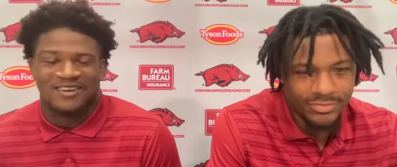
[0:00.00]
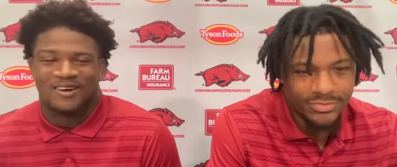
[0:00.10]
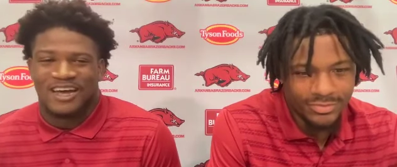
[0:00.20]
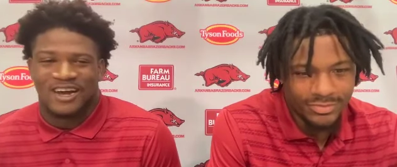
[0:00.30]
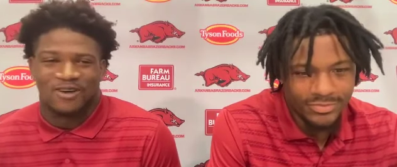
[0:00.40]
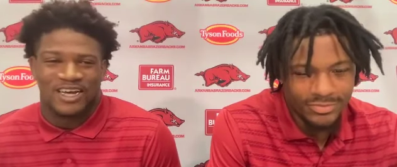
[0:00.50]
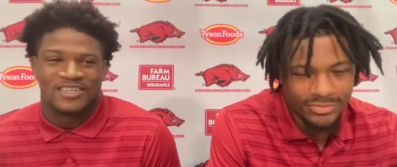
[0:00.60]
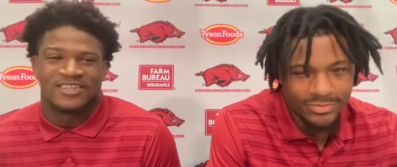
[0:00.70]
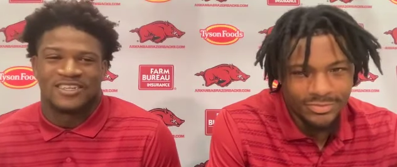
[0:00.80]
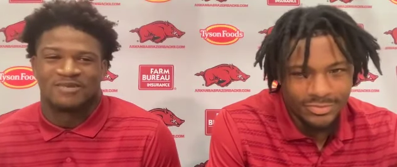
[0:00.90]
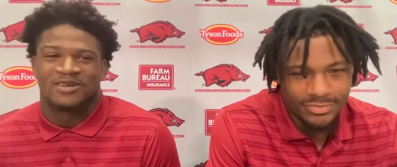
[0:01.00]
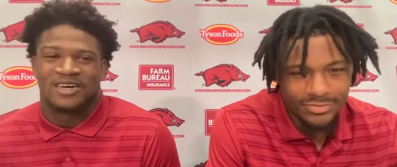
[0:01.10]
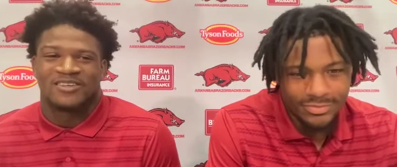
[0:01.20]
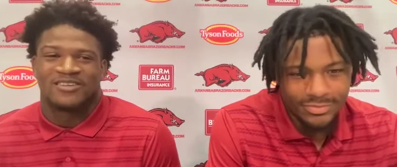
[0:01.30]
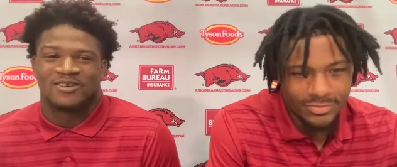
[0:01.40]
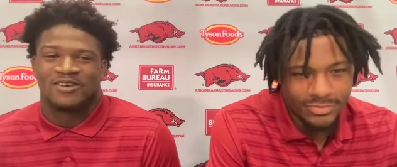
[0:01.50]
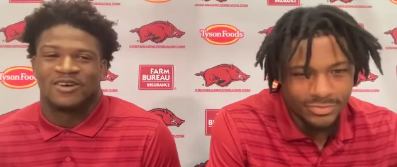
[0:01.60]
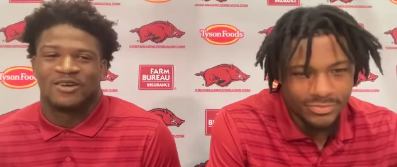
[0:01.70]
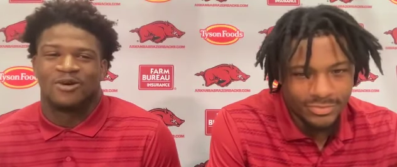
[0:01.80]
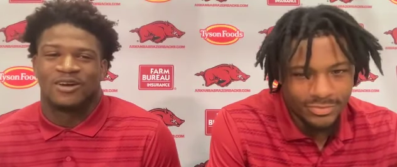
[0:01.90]
Speaker 1: you know a lot of relationships there. So you know
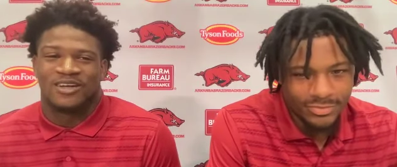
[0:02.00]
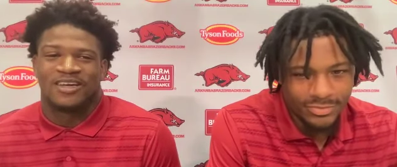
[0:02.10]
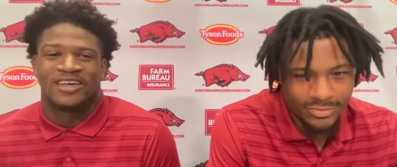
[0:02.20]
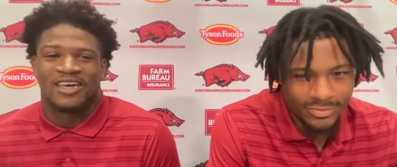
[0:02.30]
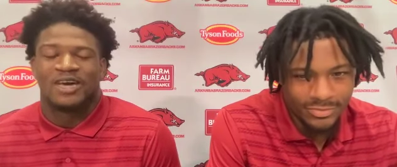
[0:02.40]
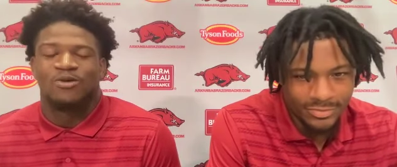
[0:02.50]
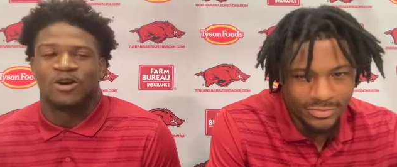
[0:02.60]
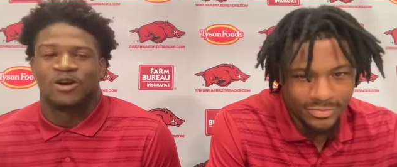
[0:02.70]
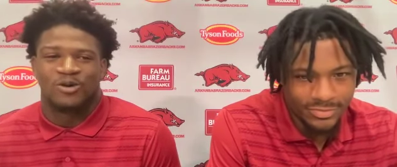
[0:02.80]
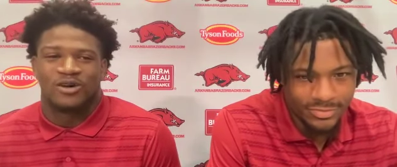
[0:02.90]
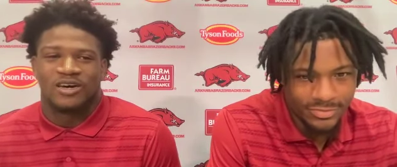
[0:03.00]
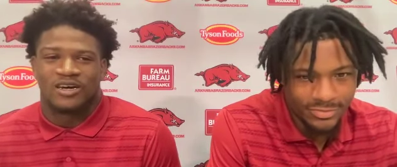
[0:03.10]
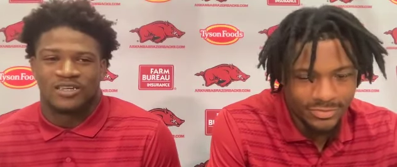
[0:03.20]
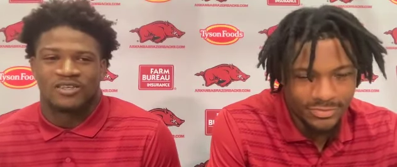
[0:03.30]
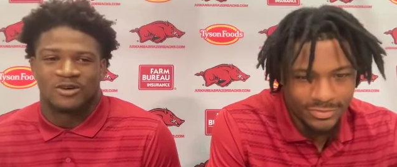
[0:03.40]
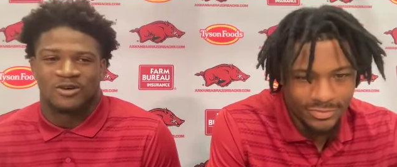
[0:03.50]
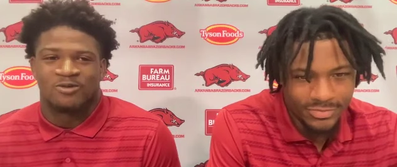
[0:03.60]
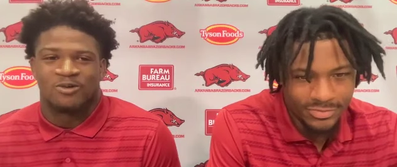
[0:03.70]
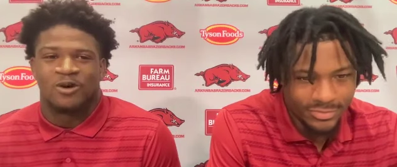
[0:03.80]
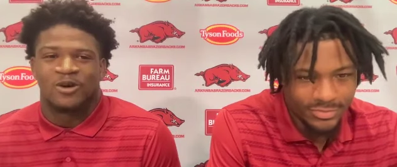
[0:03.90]
he wanna he wanna do good. So
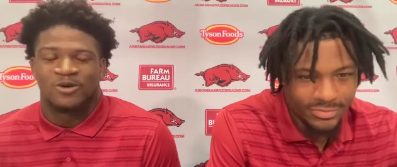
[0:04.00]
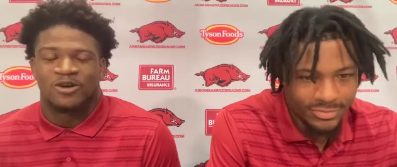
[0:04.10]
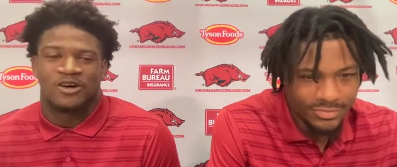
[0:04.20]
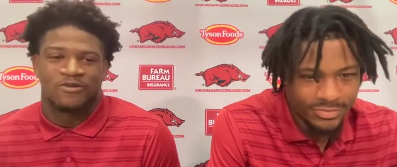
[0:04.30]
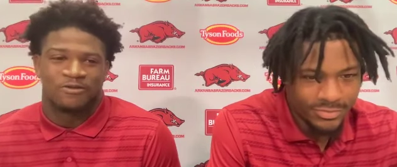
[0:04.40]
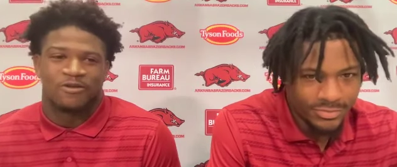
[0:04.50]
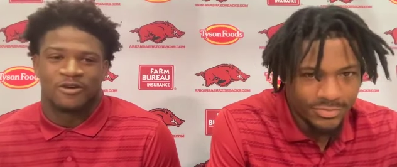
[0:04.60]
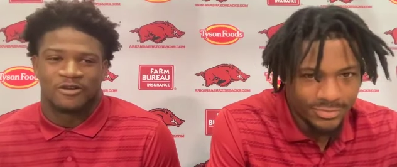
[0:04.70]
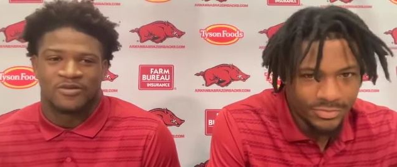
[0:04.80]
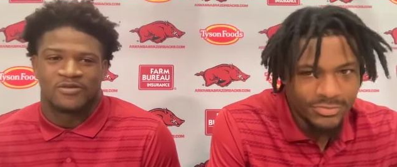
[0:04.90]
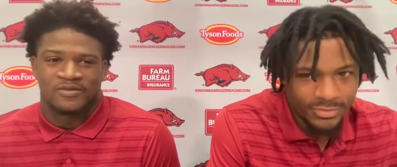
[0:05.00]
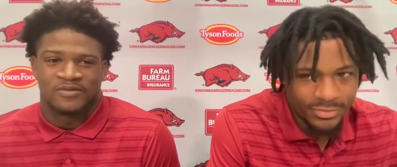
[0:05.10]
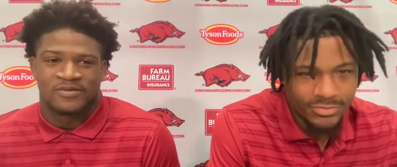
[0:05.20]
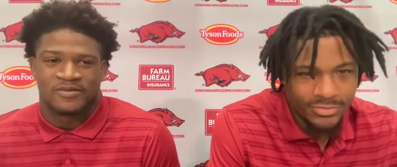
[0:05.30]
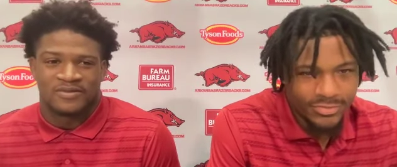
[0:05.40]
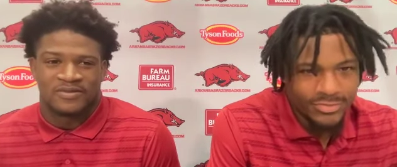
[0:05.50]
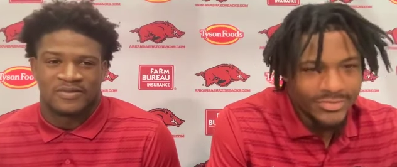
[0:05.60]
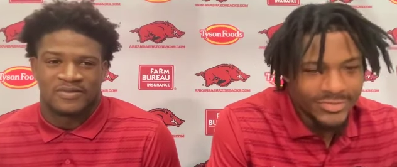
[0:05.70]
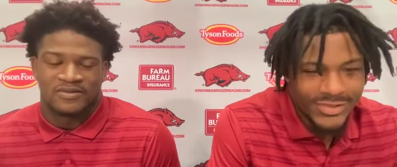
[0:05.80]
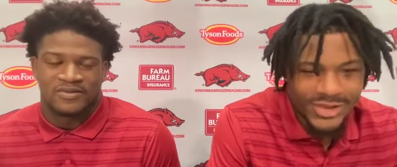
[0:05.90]
we want to do good for him.
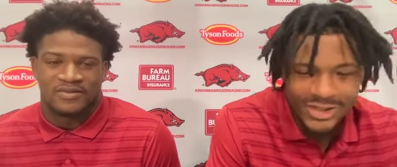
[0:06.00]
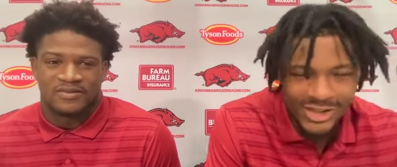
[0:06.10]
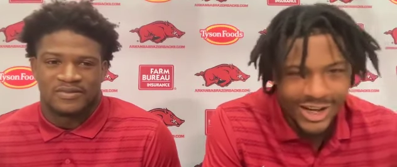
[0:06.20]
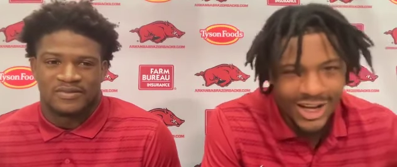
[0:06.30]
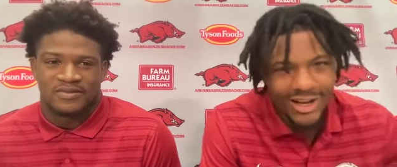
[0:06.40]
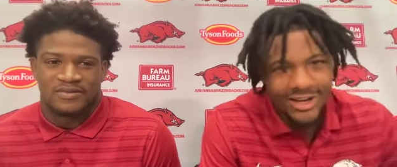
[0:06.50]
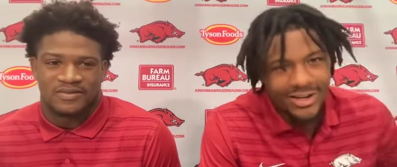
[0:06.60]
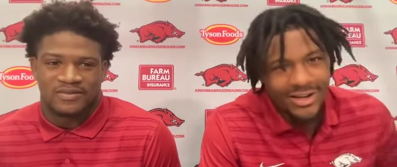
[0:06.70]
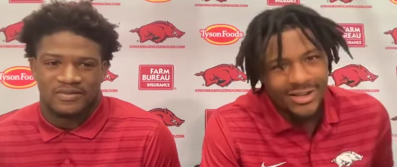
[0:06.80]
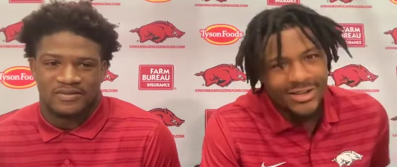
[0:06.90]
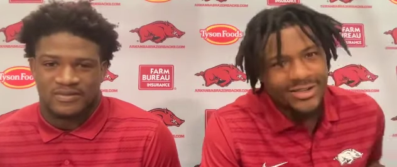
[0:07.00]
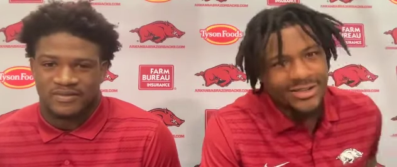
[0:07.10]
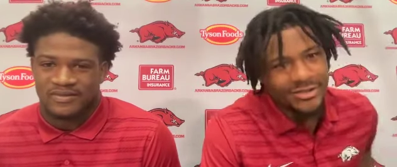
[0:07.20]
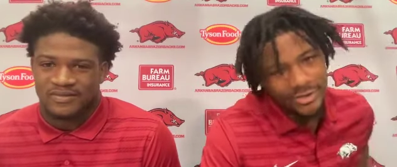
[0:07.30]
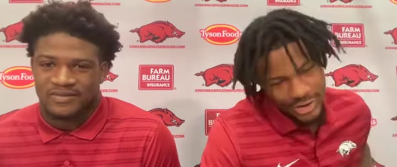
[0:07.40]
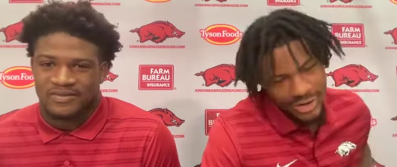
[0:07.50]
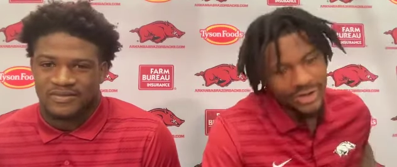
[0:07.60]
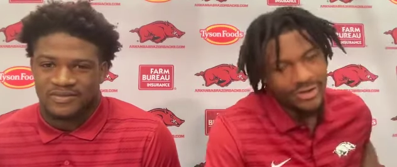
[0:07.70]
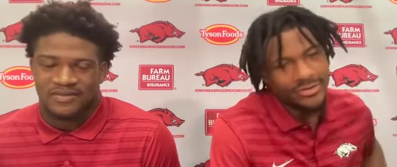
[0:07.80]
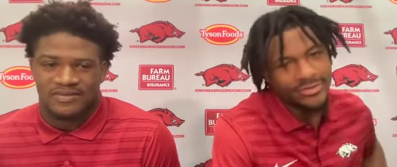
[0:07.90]
Speaker 2: Yeah. yeah. Go
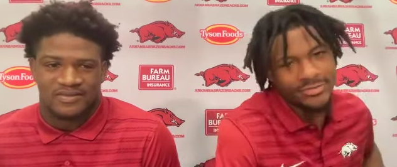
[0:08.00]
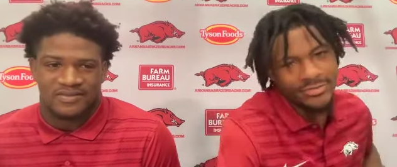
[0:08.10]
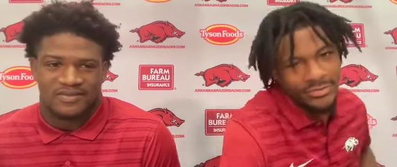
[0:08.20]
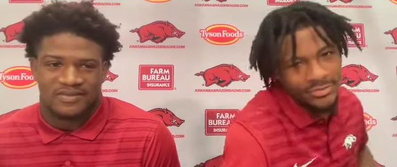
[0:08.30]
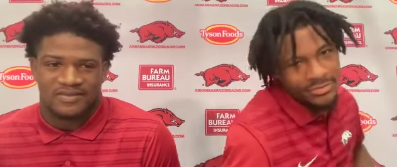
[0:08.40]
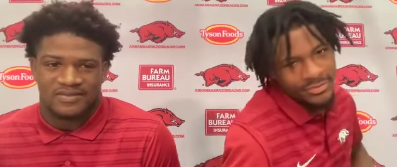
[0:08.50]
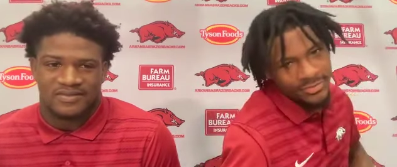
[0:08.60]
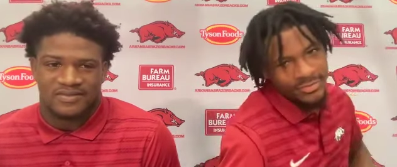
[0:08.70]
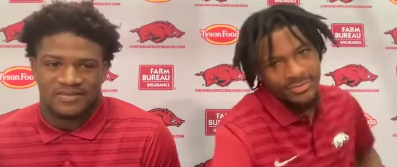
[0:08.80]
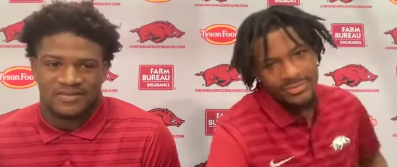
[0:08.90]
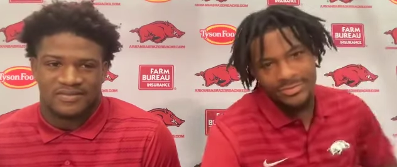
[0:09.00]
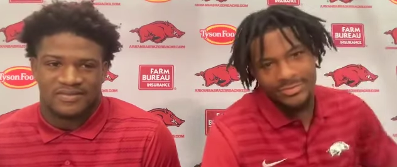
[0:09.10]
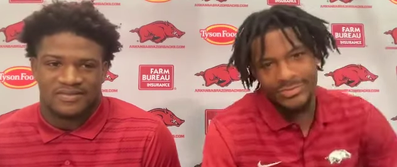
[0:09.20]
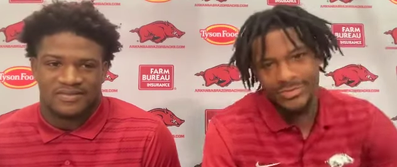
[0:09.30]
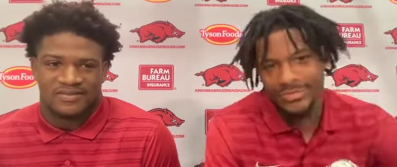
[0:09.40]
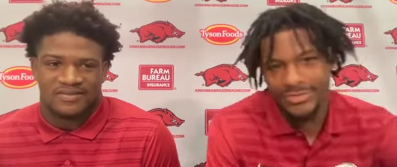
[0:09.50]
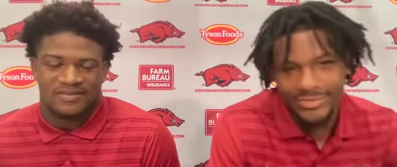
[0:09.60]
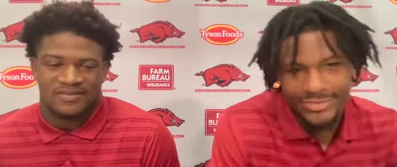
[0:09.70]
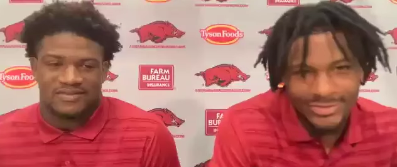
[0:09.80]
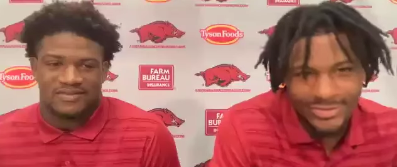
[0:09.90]
ahead. No, no, I, I, was gonna ask you
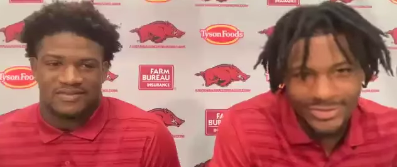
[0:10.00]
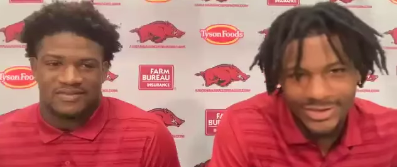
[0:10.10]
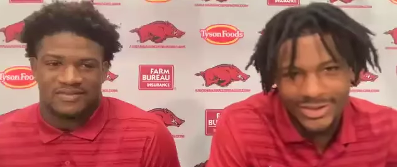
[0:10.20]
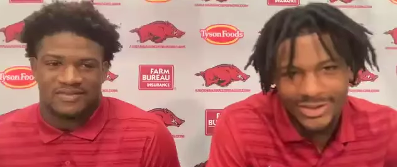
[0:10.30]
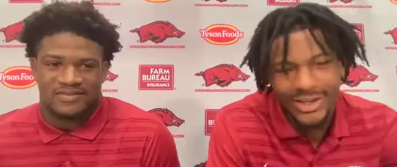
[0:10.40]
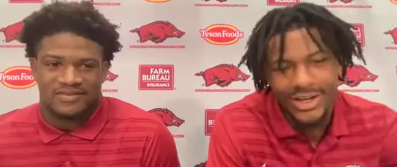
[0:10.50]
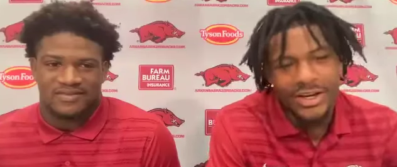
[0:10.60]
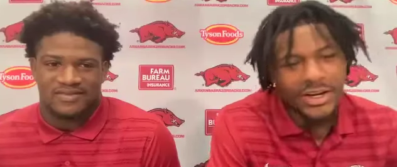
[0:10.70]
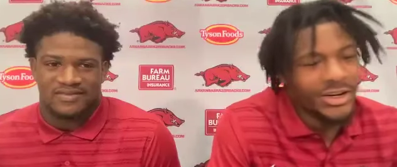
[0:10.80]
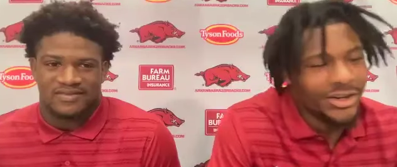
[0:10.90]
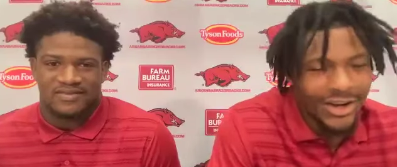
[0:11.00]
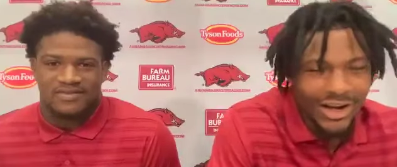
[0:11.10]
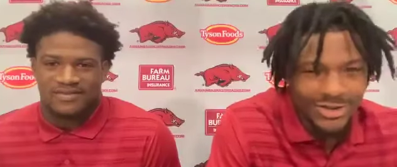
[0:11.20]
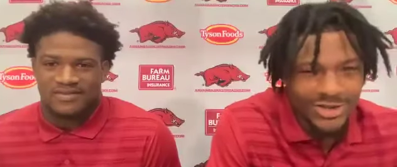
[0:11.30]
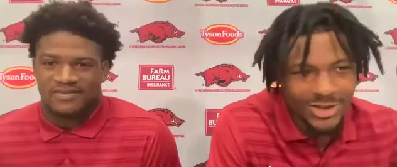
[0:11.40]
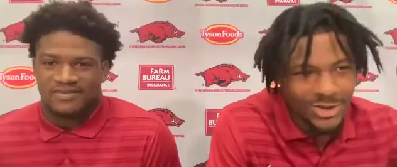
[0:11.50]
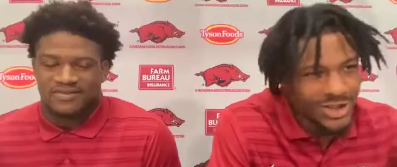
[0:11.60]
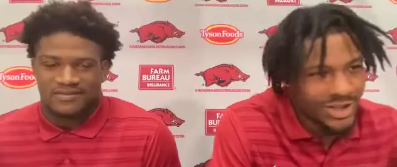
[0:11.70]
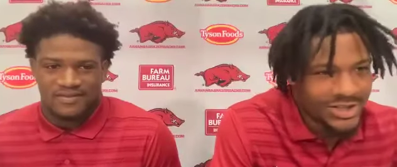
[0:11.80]
what you think. Uh, I was just gonna say the